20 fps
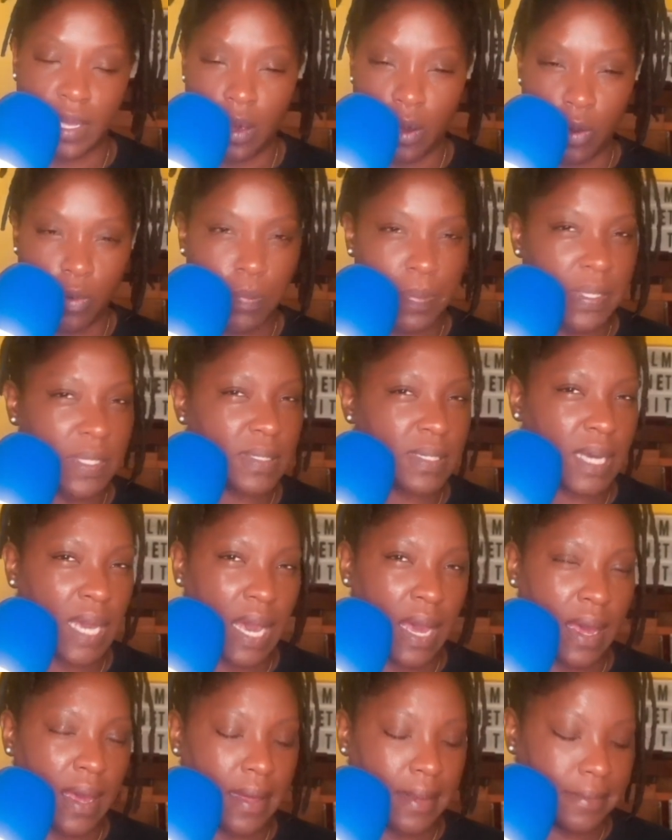open
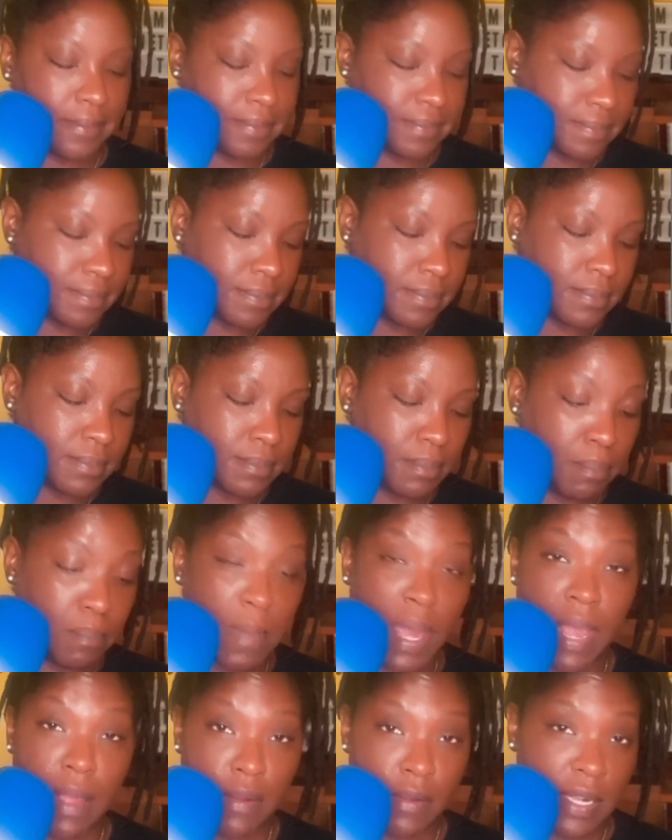guy,
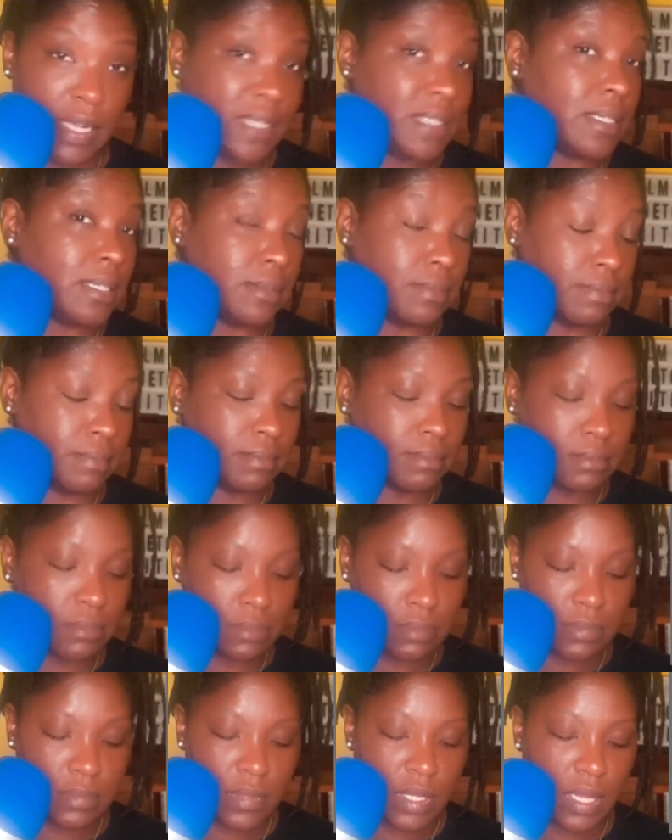married,
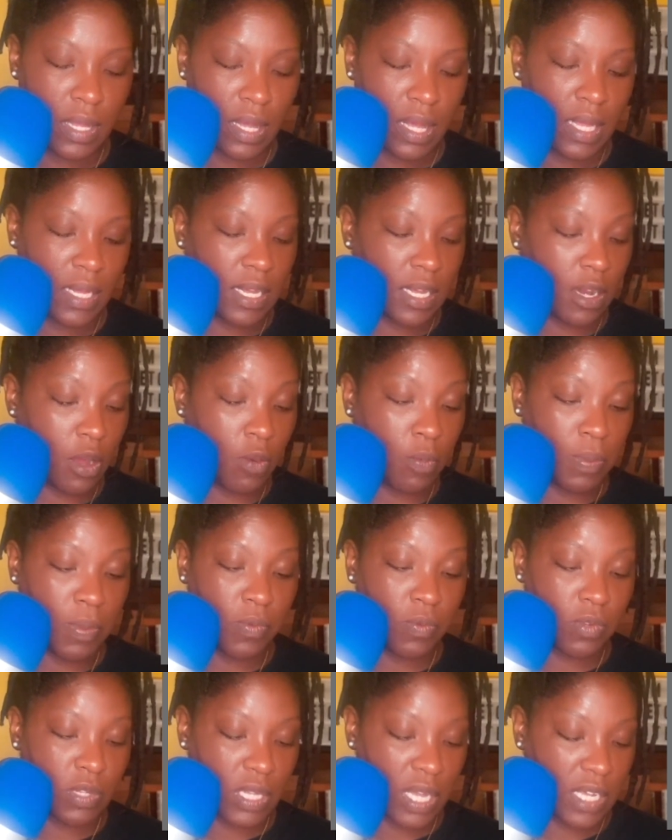in an
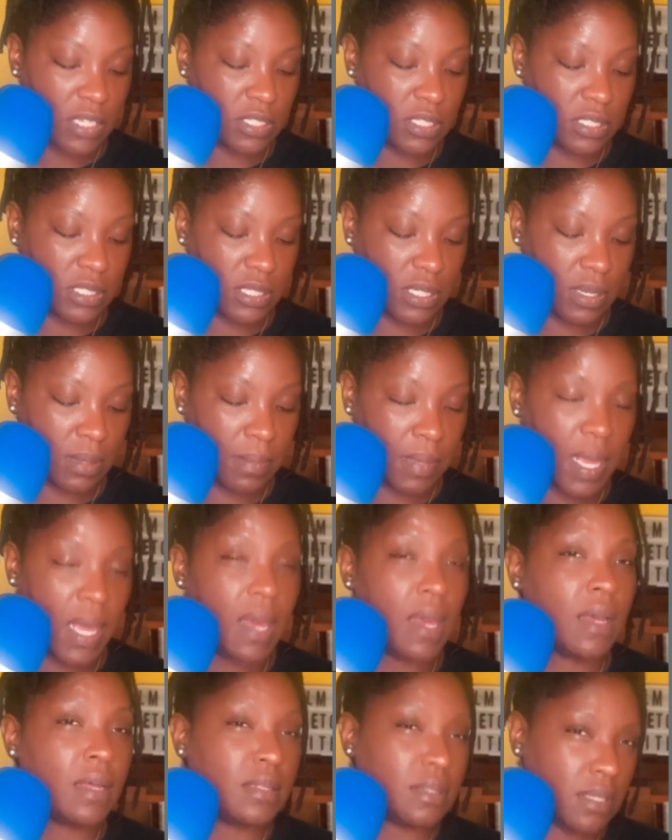open relationship,
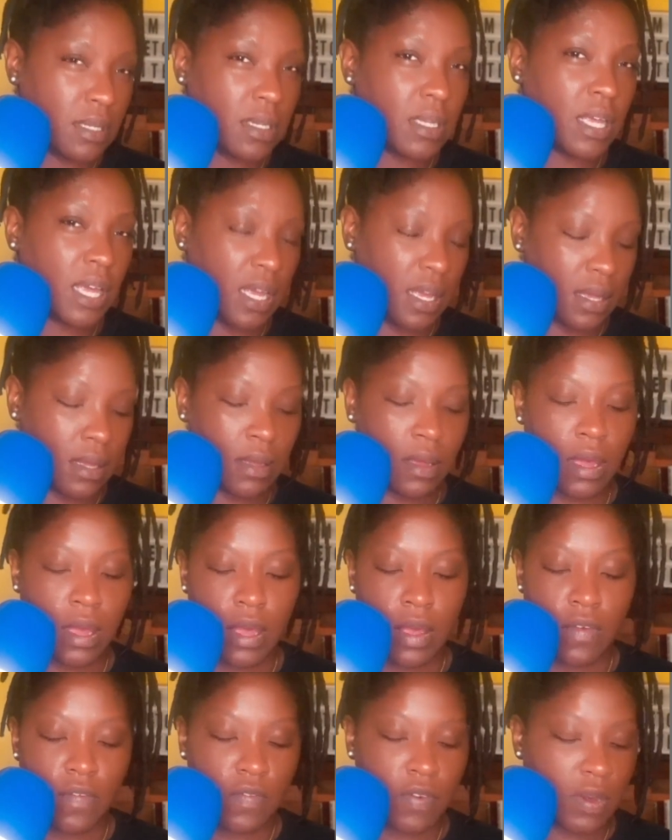looking
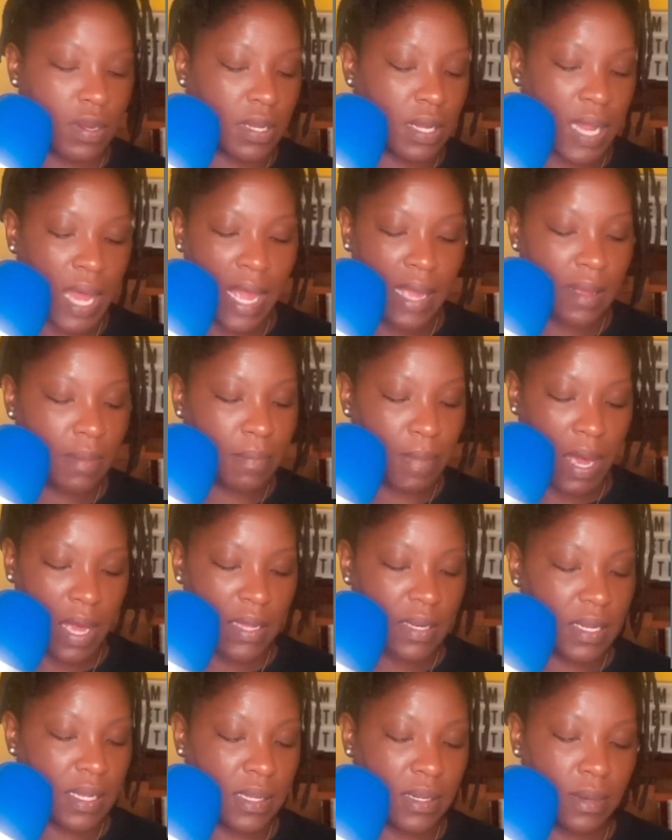for
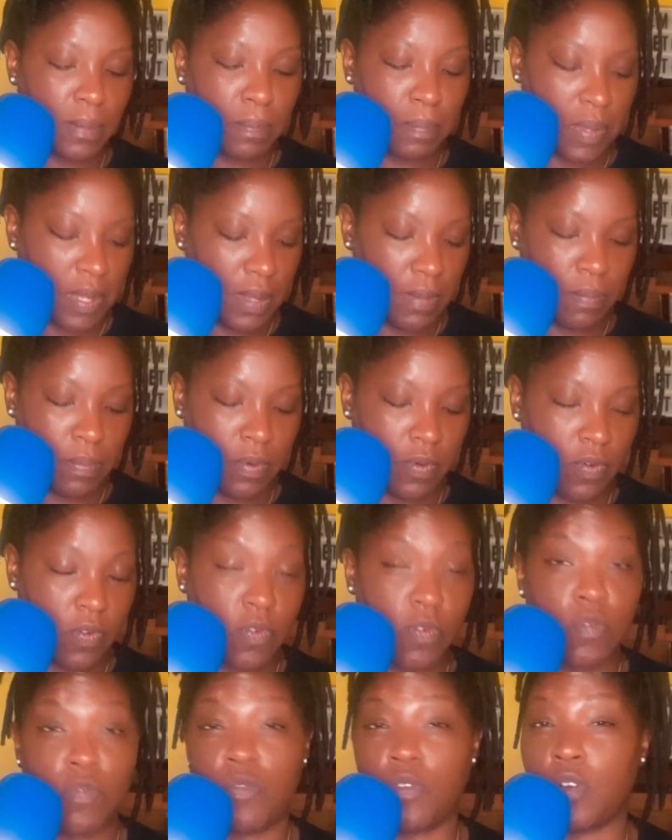like-minded people,
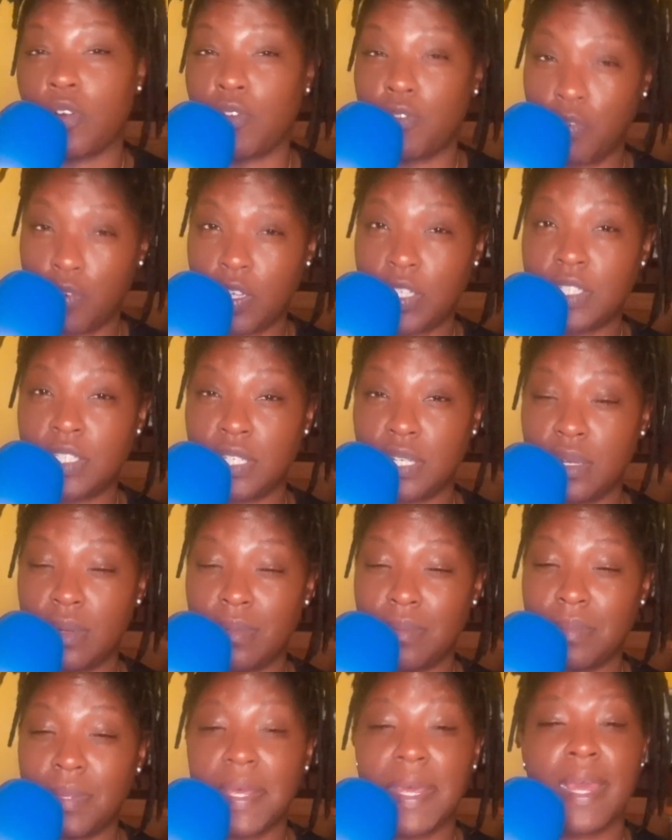for
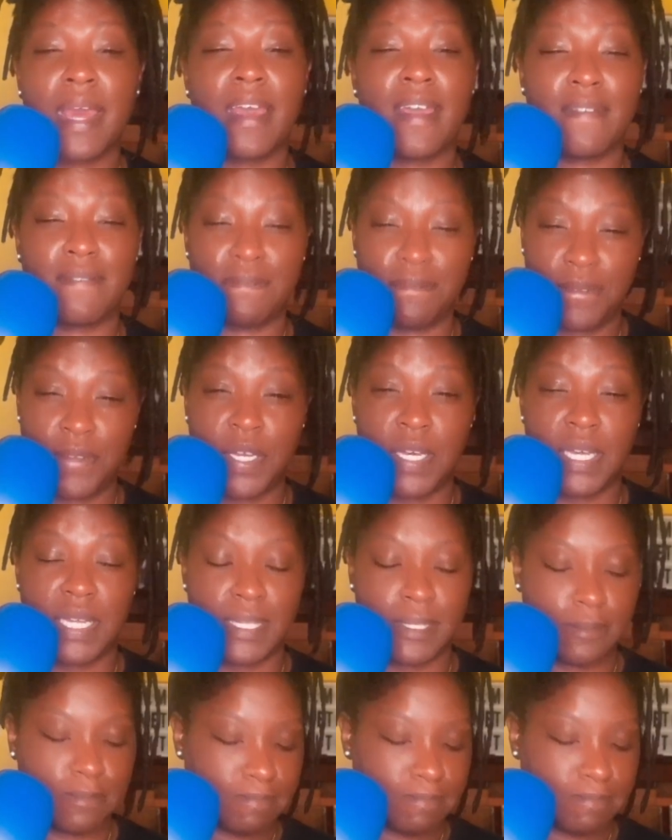friendship and fun.